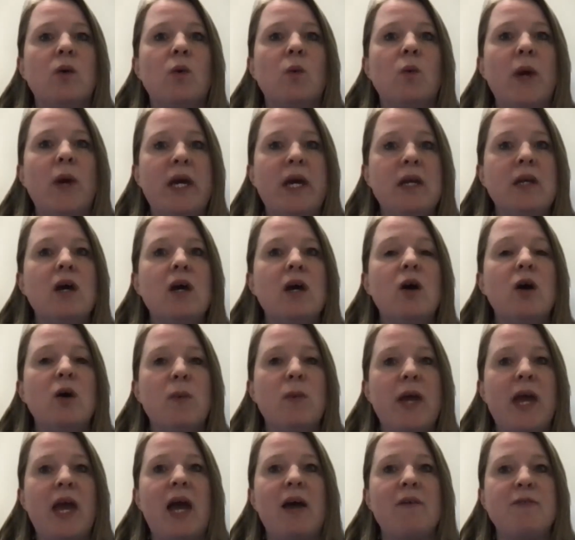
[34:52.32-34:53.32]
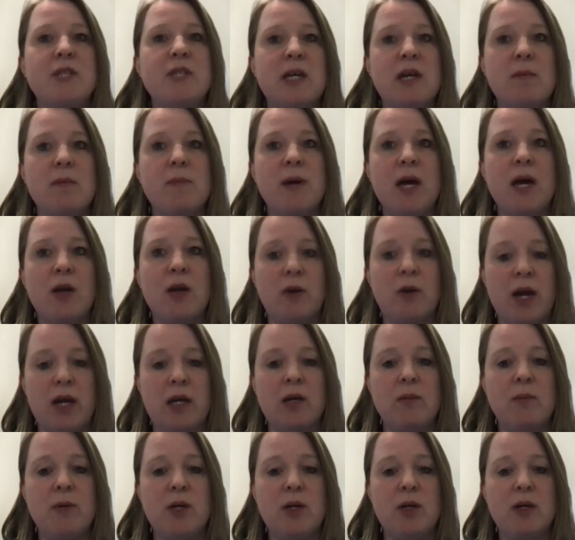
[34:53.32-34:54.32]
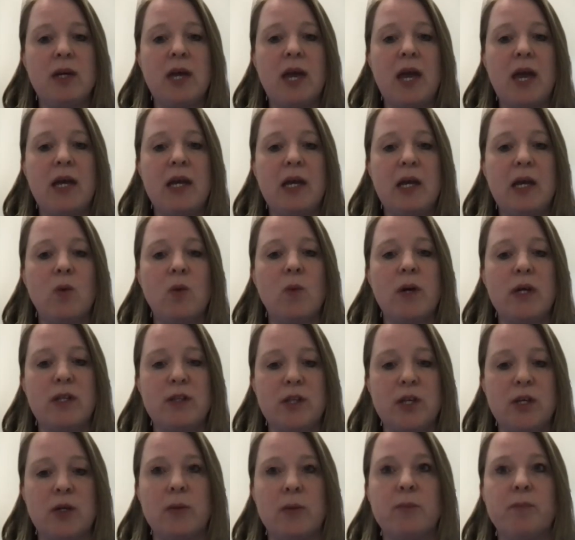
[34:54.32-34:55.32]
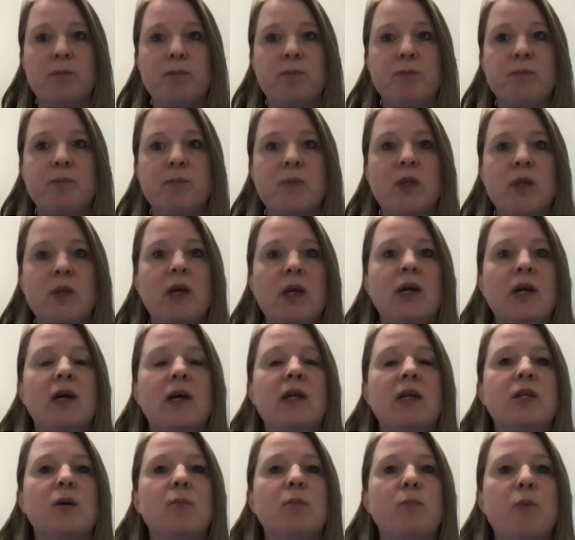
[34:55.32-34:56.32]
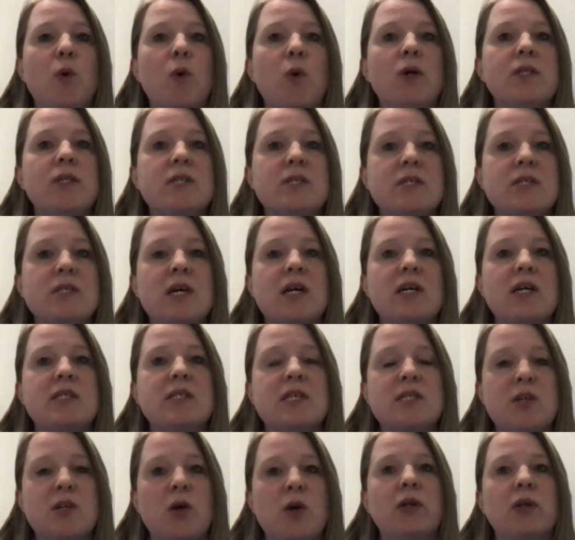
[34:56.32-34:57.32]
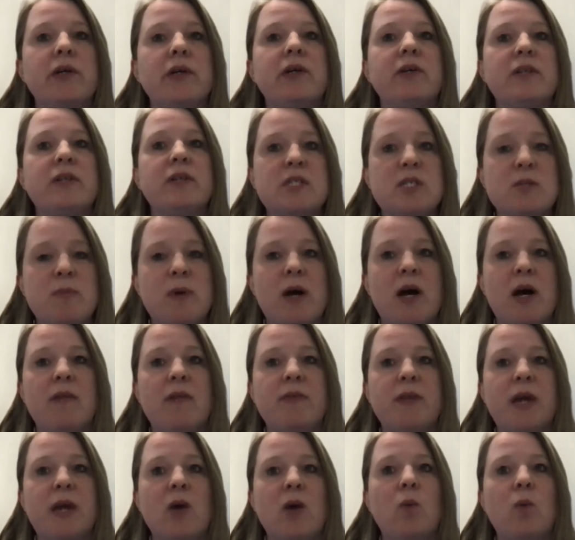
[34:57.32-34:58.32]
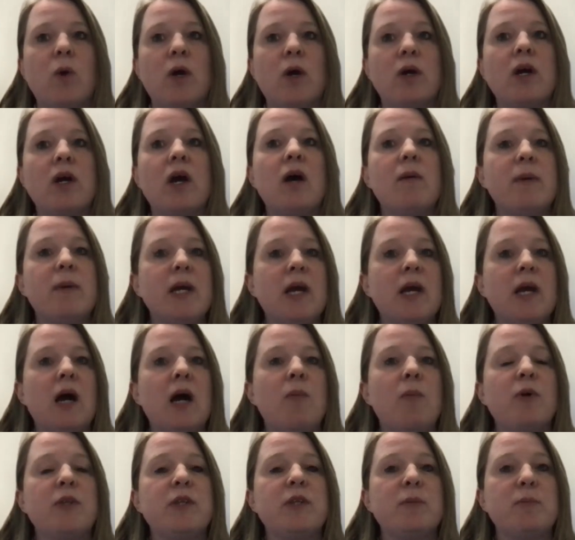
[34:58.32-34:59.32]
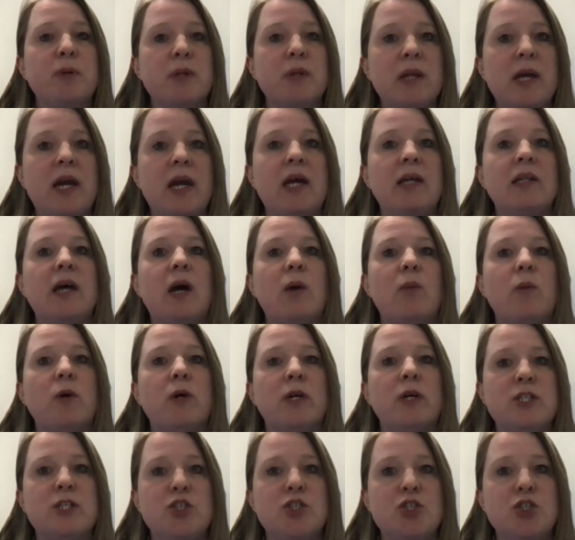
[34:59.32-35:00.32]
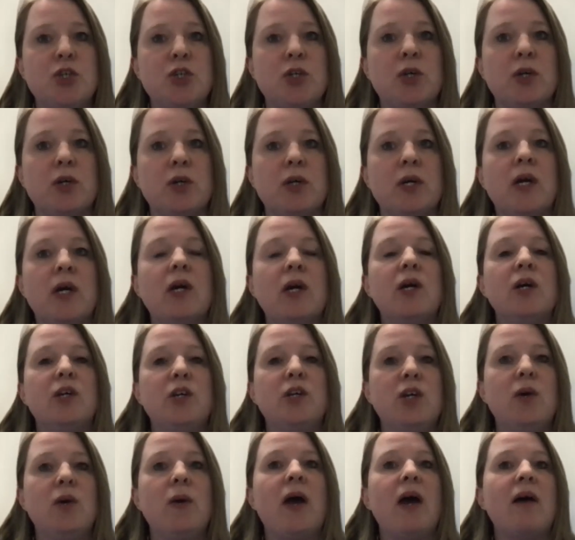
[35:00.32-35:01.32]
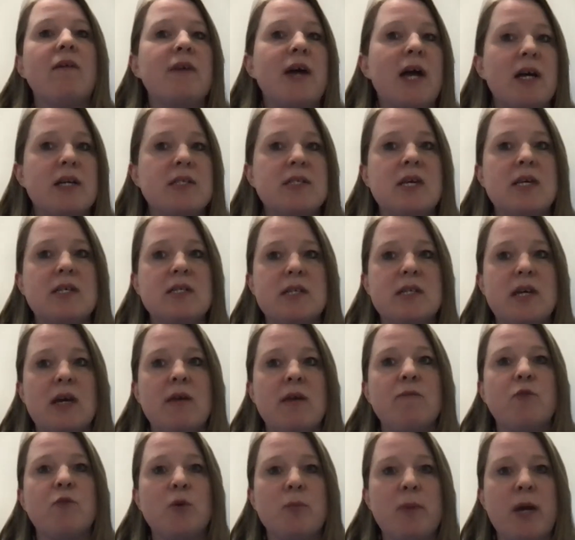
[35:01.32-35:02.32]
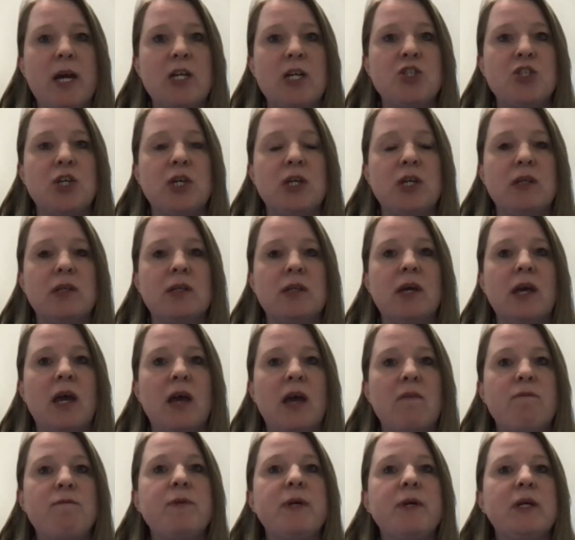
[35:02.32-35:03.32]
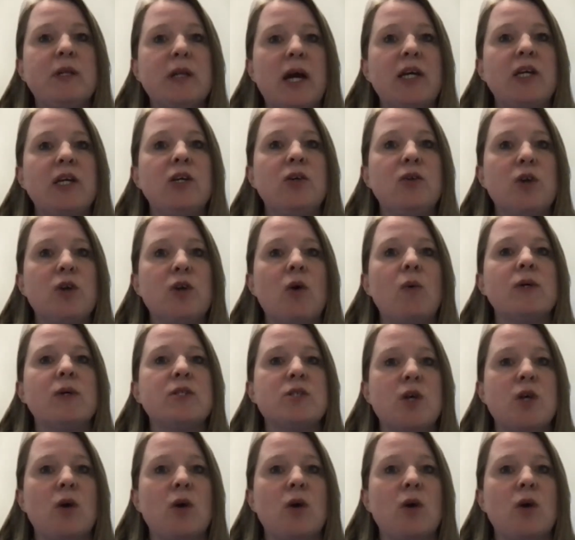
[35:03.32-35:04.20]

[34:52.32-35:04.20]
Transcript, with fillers: We know we have to get better at communicating with you. The board discussed this earlier this month, and we're coming up with a plan that will ensure you have access to information and feel like you know what's